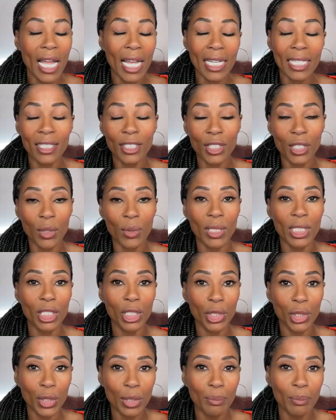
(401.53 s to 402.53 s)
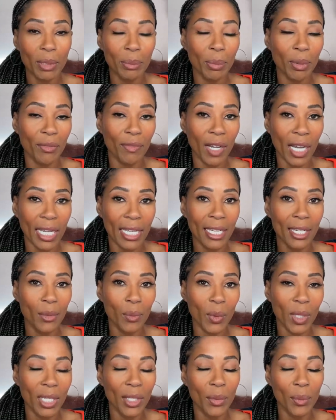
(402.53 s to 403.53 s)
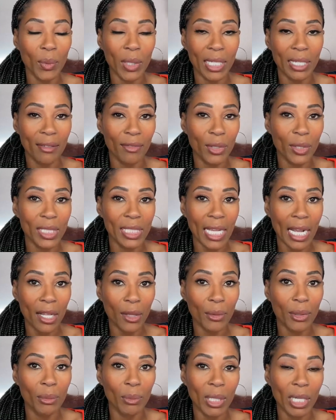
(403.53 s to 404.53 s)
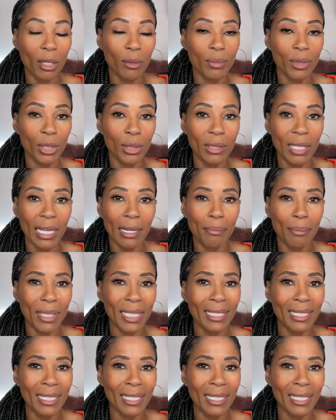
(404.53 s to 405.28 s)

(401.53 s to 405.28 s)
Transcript: And so he should be provided with whatever salary would help do that,